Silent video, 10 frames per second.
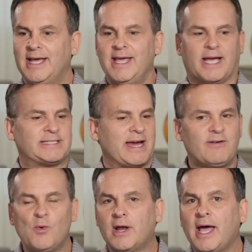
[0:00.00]
because
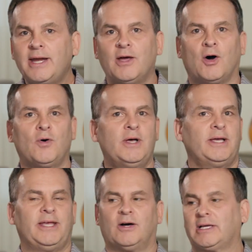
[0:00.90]
everyone I know,
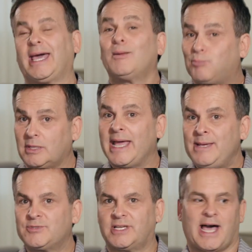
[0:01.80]
you know, kind of
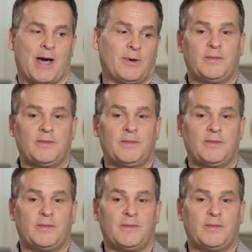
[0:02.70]
blames God.